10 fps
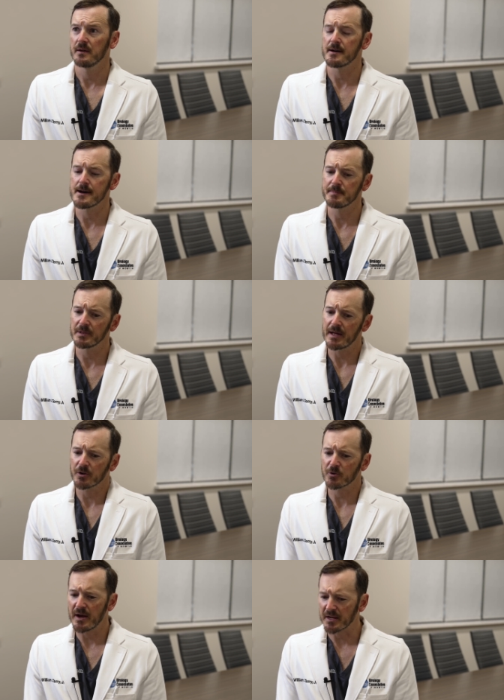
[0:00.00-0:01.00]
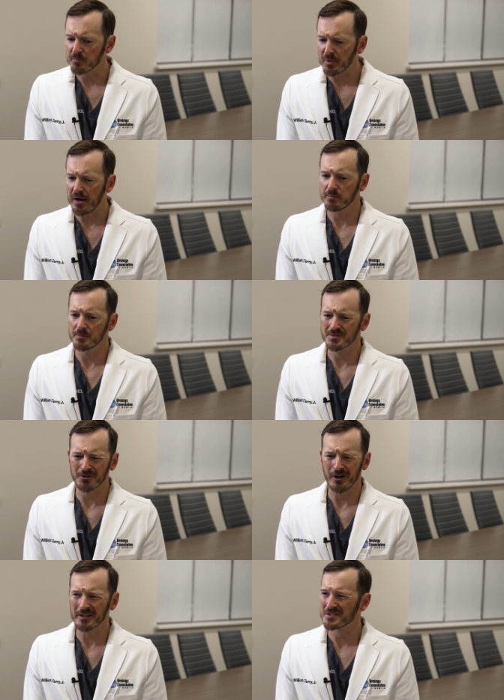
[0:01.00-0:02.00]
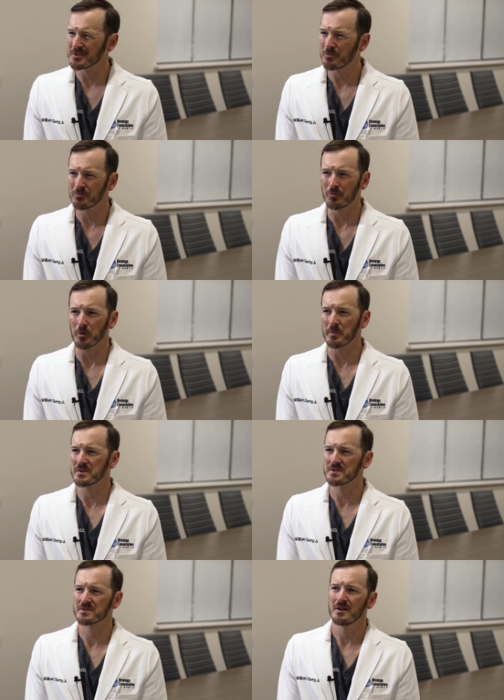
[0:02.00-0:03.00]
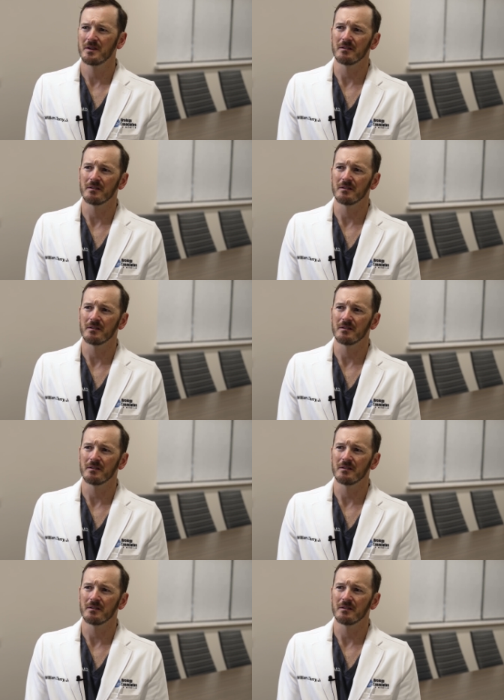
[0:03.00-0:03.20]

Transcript: a lot of chronic problems, chronic stone formers,